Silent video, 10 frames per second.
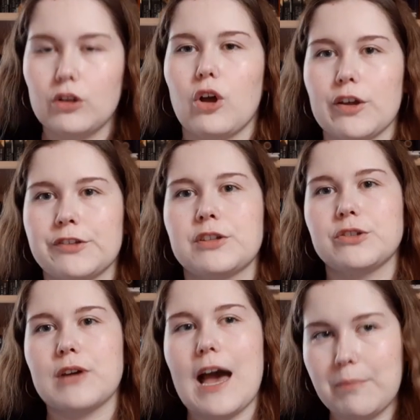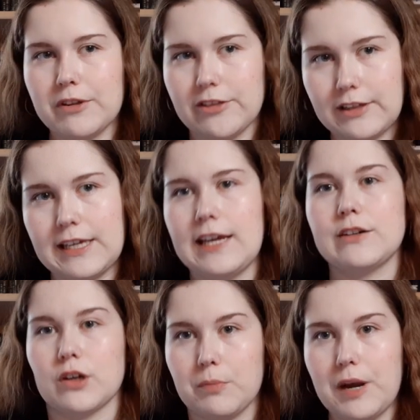lost to apathy
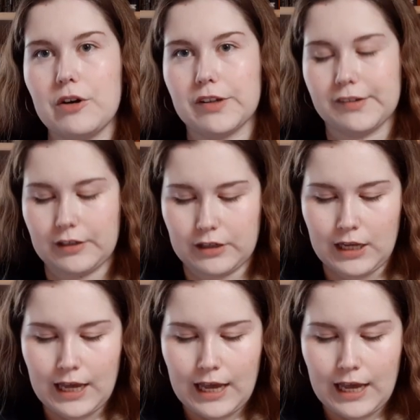in comparison,